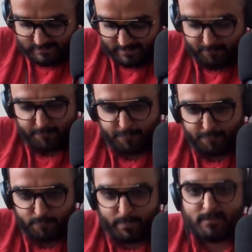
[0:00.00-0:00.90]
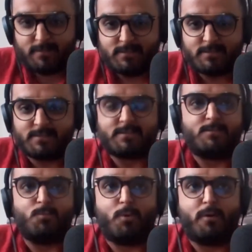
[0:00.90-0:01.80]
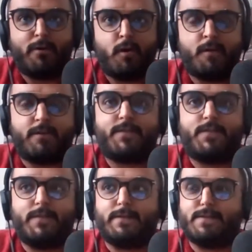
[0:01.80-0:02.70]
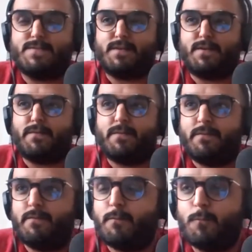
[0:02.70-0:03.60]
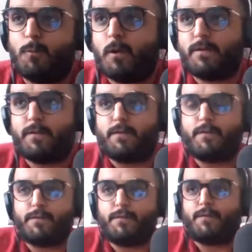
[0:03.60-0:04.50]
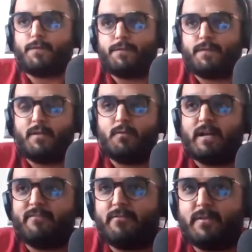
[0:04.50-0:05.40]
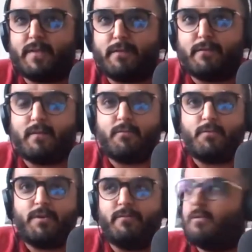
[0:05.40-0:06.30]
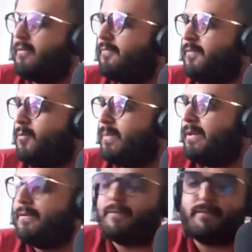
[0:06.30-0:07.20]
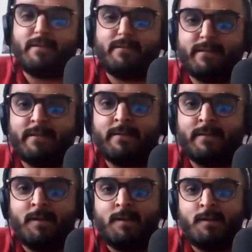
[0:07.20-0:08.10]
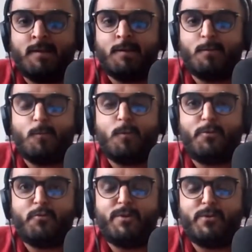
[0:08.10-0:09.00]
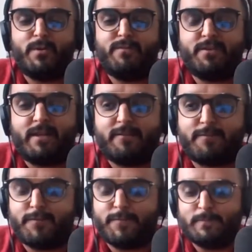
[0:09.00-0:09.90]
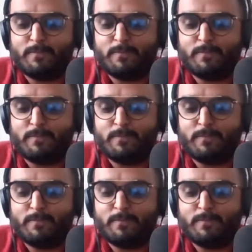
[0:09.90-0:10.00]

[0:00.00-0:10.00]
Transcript: if bills were not a concern what say you have everything covered you've got a few million here and there what would you be doing with your life